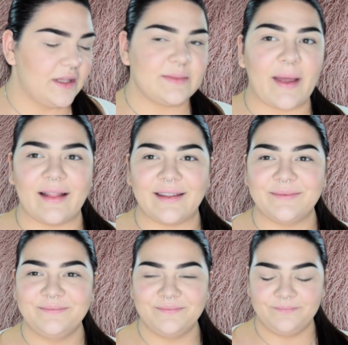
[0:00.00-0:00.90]
This
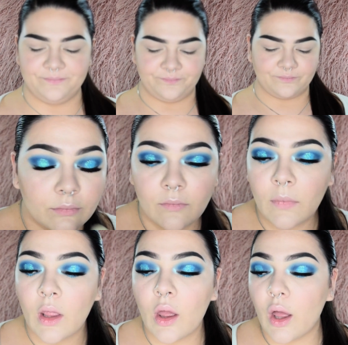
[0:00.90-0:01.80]
palette.
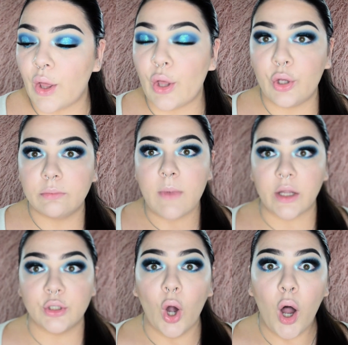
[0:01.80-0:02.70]
Oh my
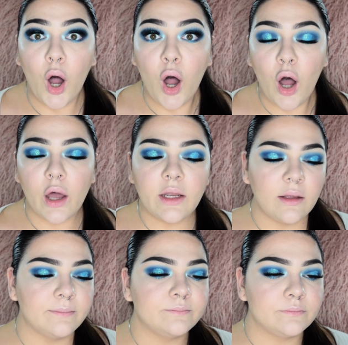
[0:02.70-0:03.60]

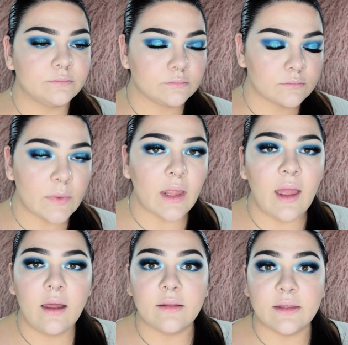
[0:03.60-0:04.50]
god.
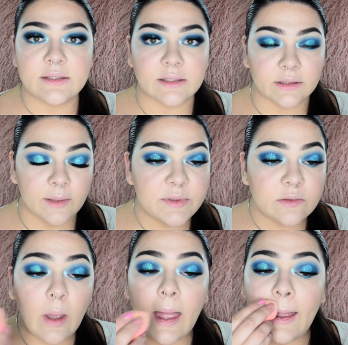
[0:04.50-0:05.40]
This lip
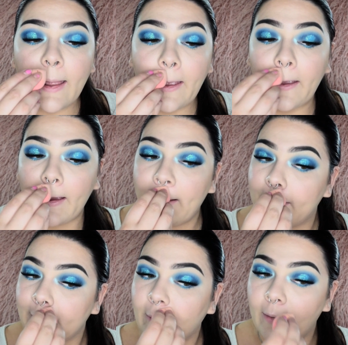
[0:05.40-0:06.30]
sweat
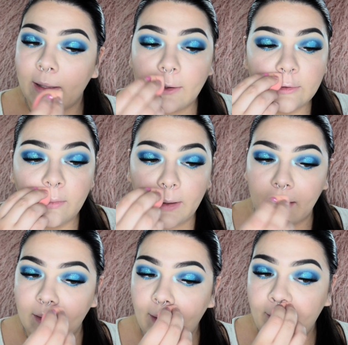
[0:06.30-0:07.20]
is going to
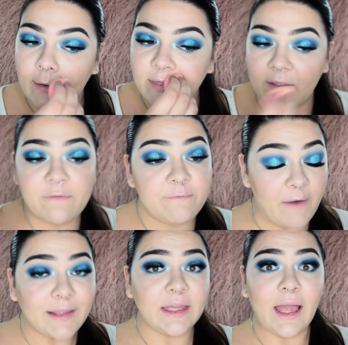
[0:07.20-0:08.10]
be the
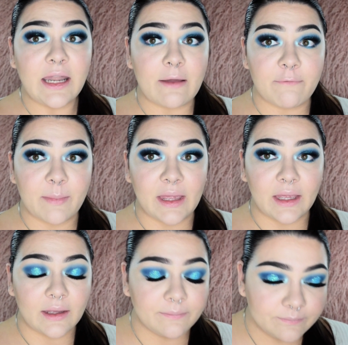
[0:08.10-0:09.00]
end of
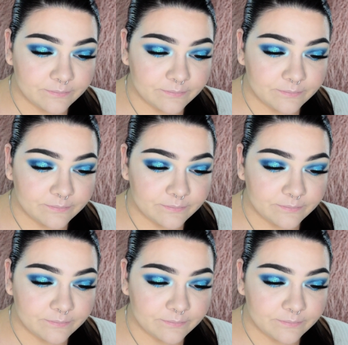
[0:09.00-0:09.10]
me.